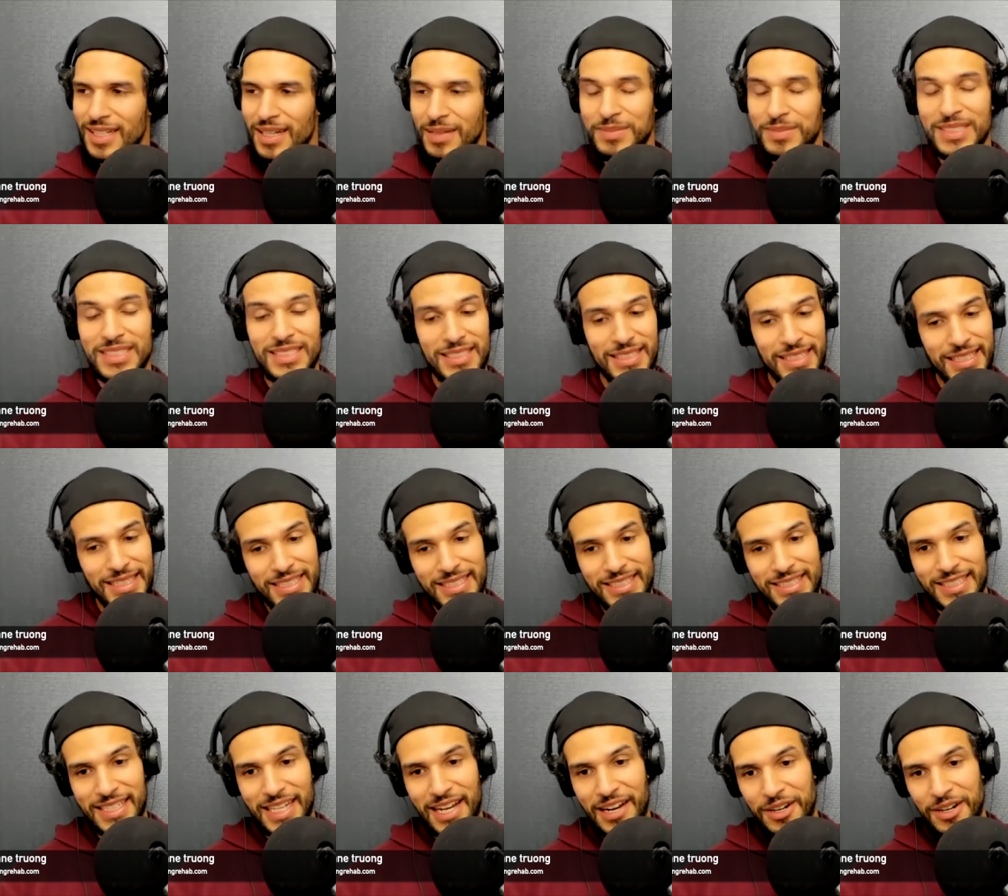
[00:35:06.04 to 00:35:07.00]
I mean, it is
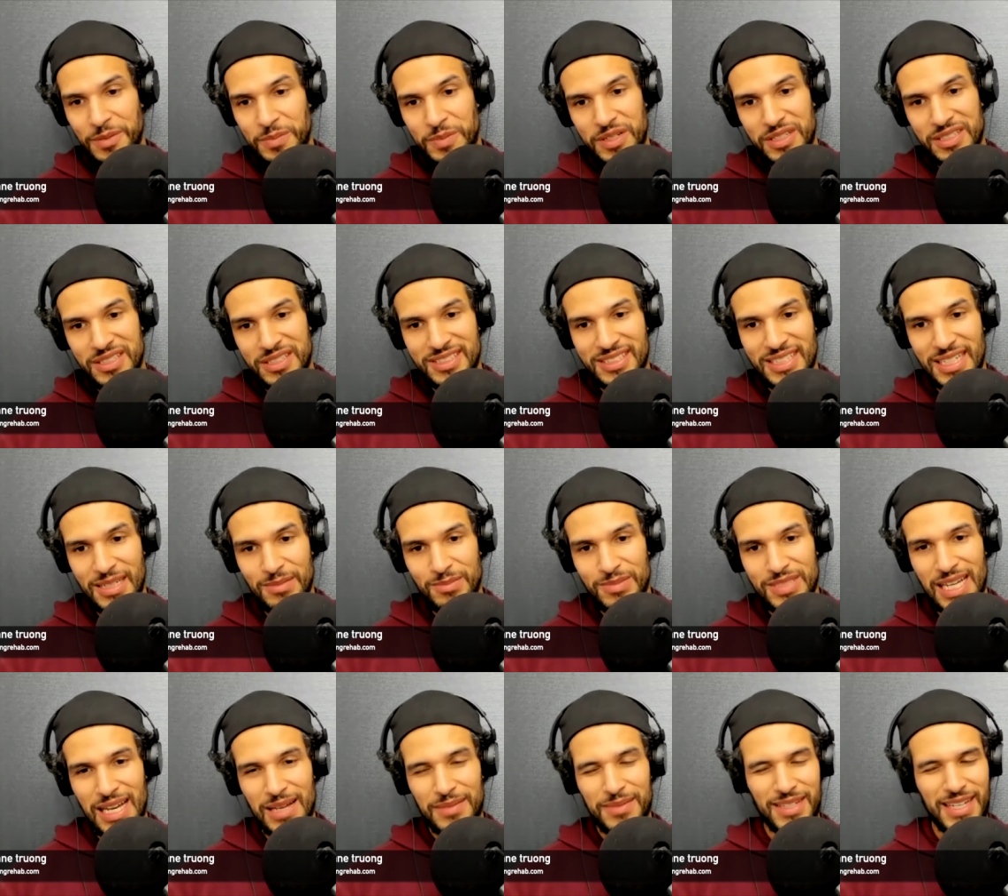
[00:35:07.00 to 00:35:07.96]
scary, but at the same
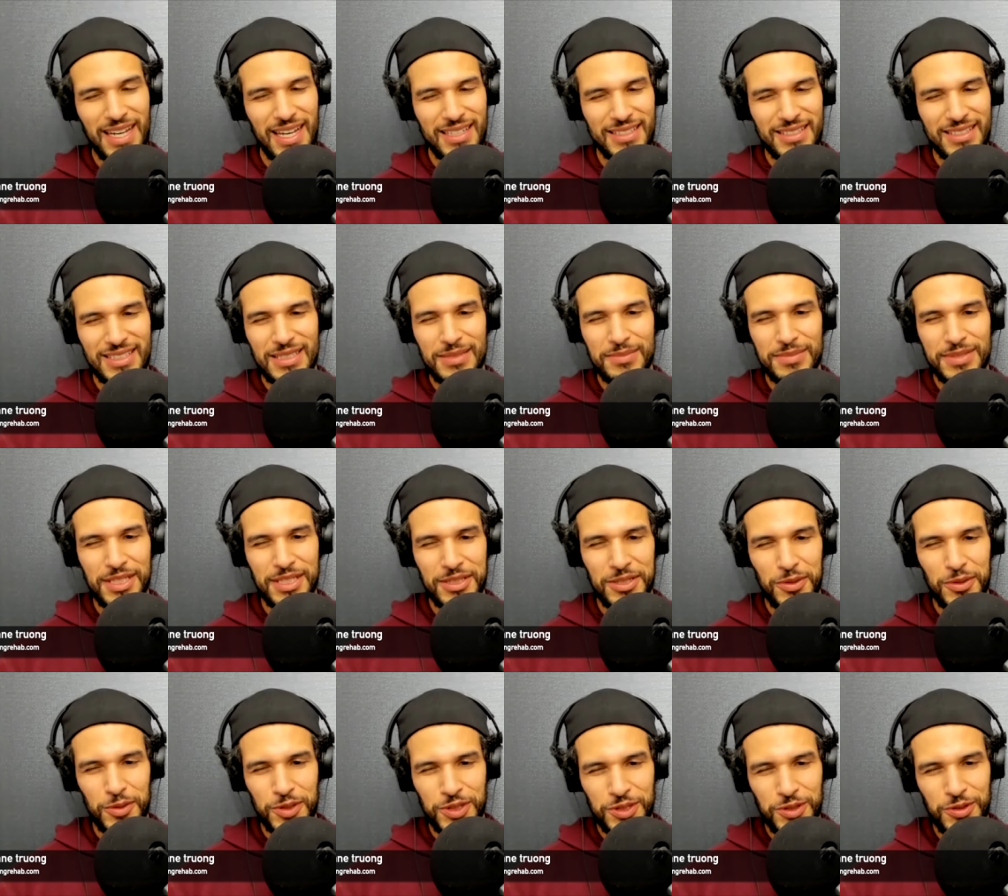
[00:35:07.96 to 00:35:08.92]
time, it kind of seems like, you know,
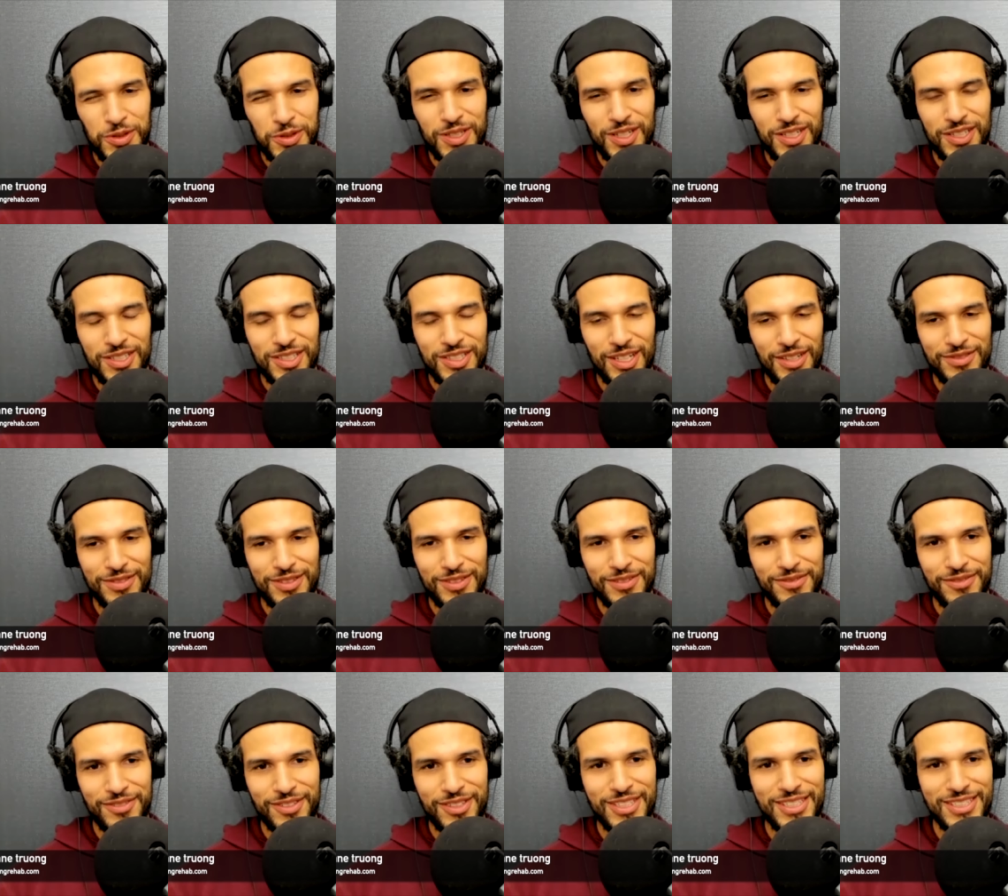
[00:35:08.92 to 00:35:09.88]
we're shooting ourselves in the
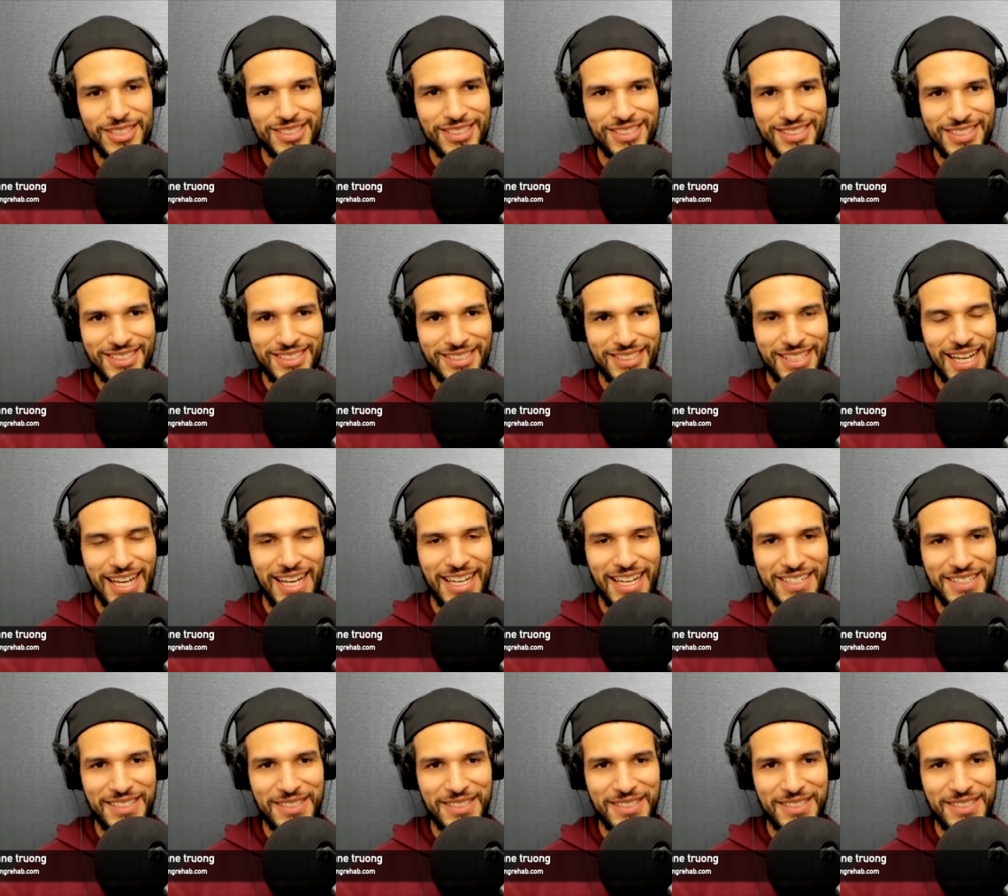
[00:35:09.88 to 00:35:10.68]
foot as a society.